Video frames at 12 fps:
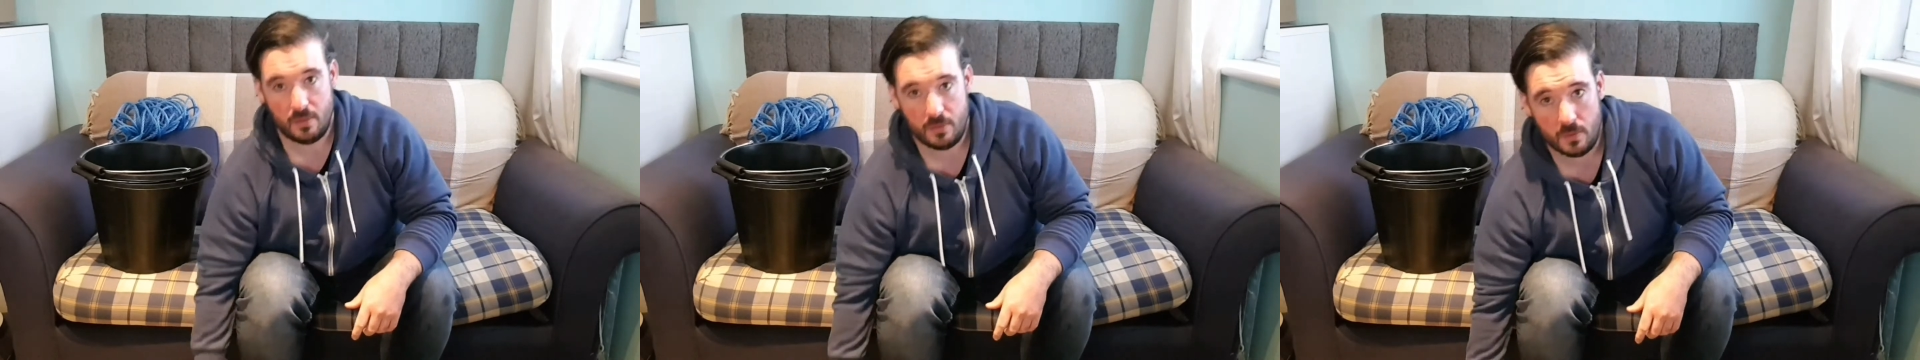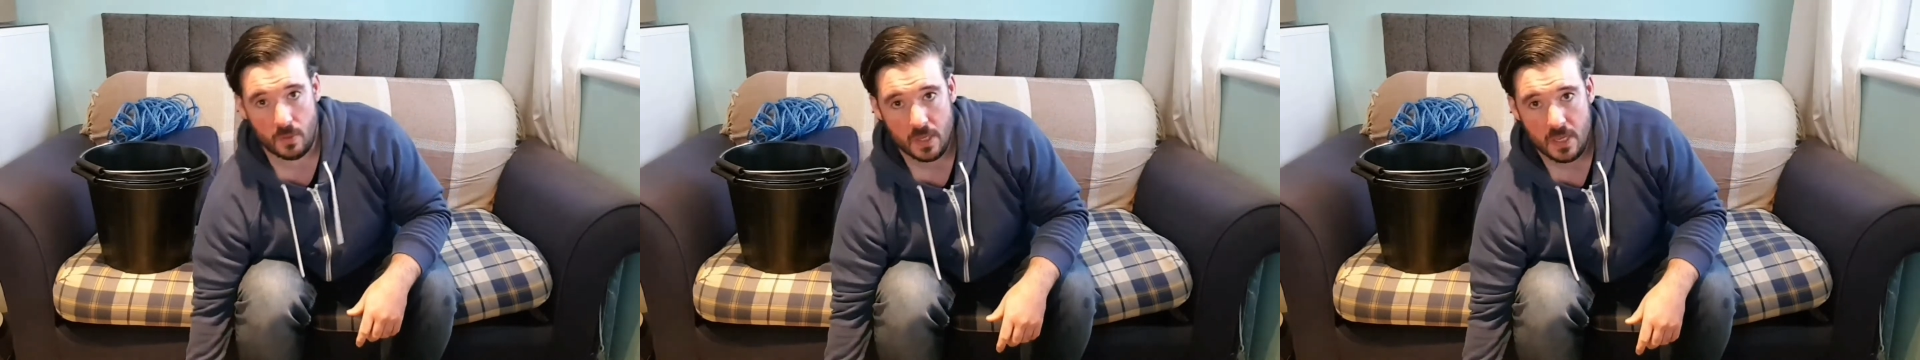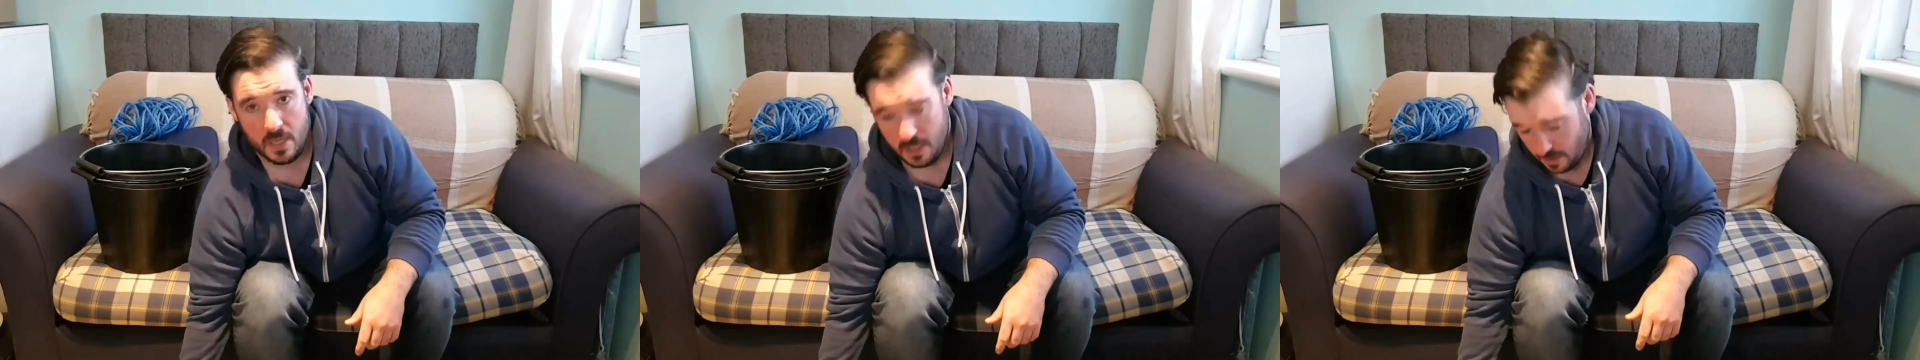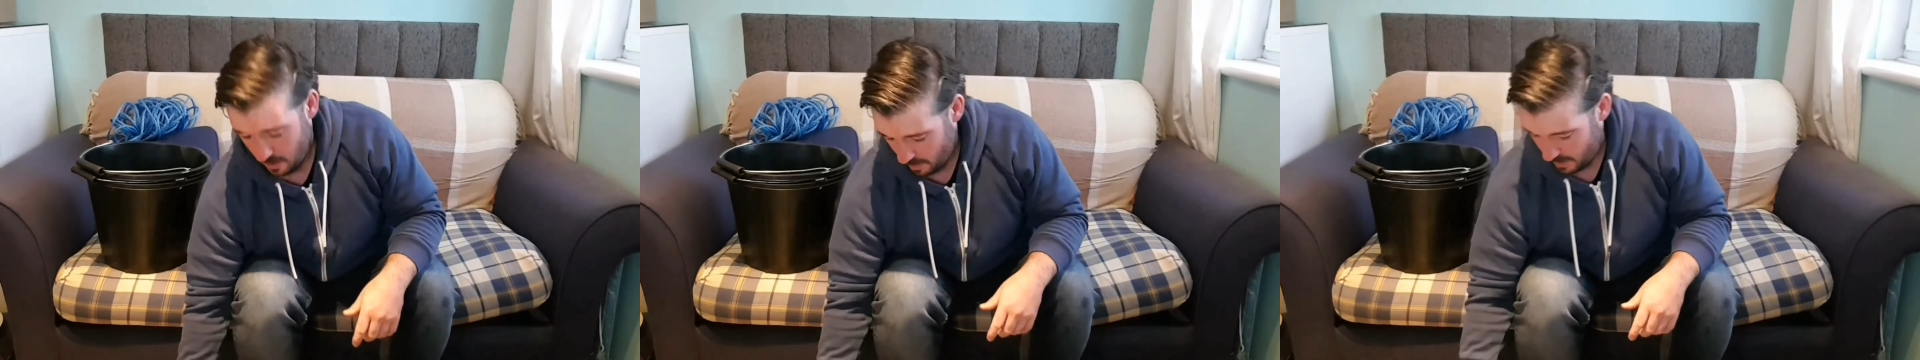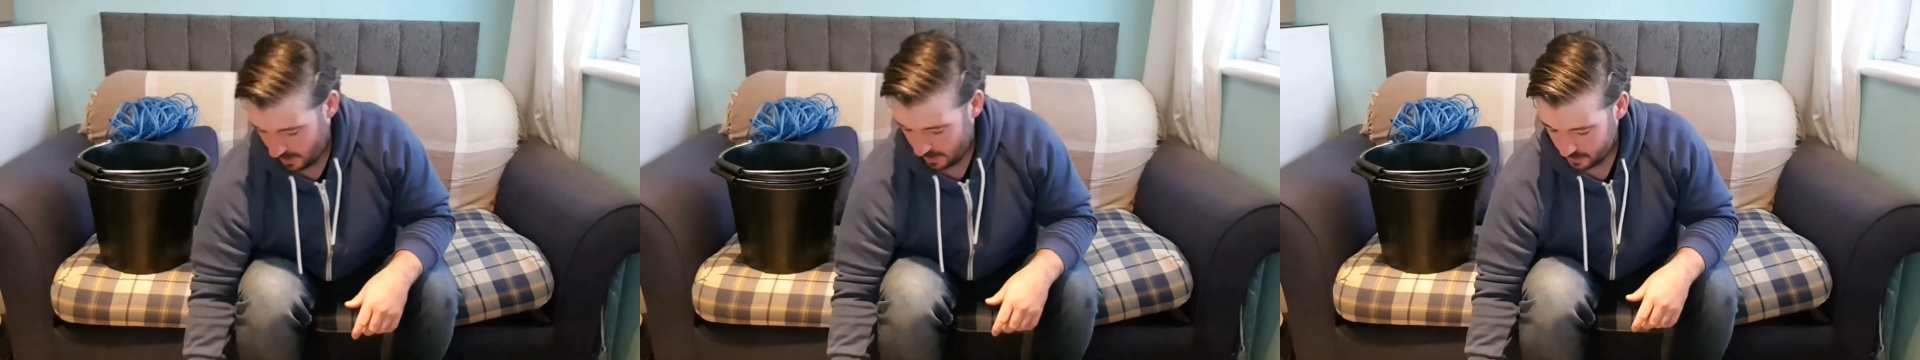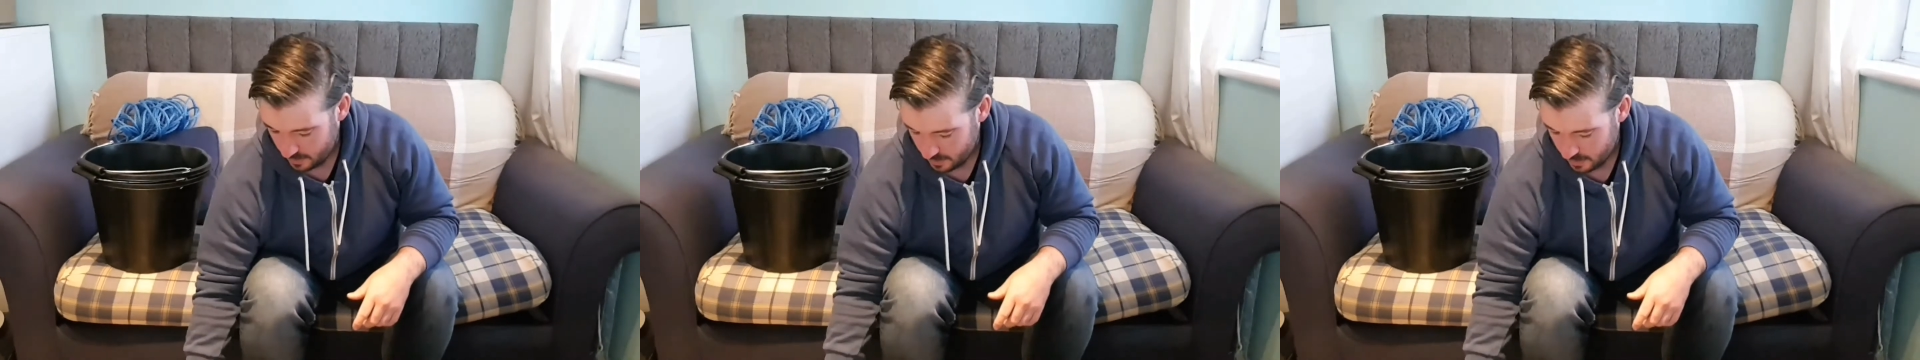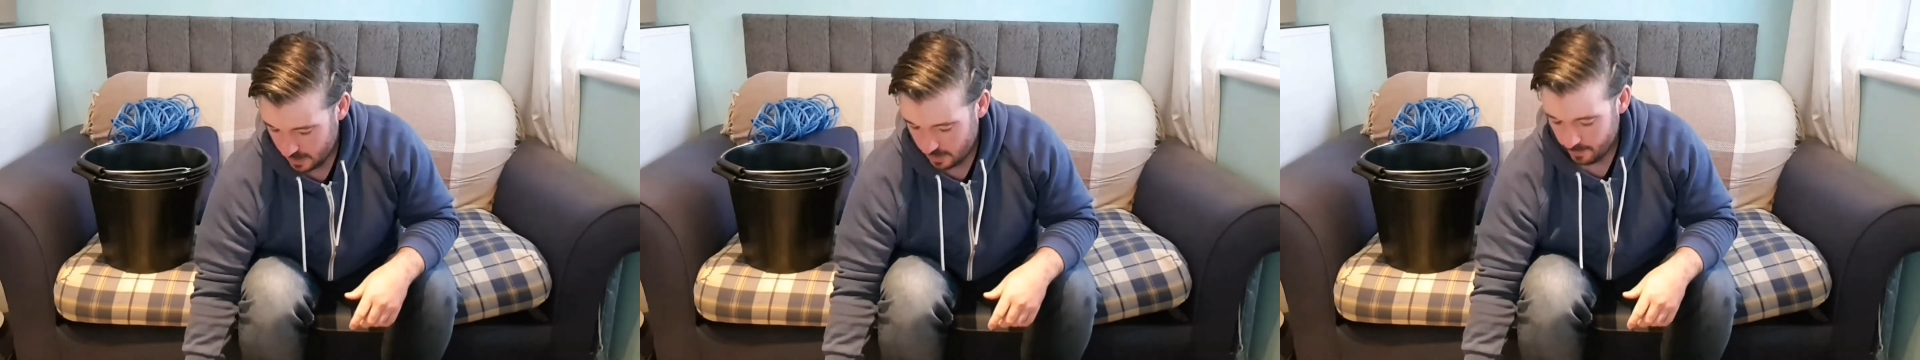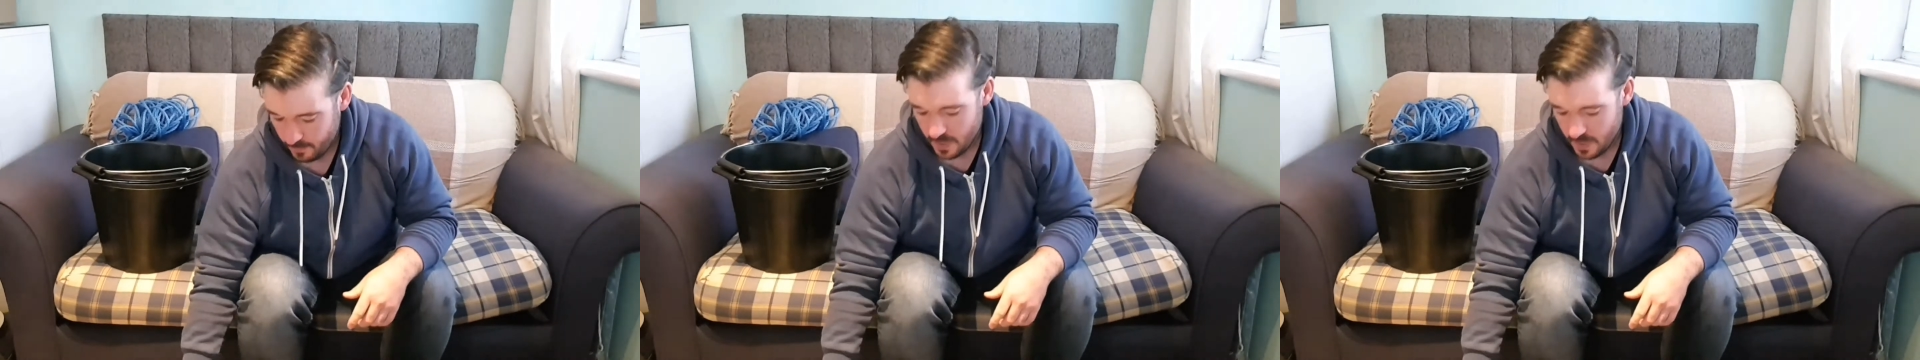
So keep a bit extra there.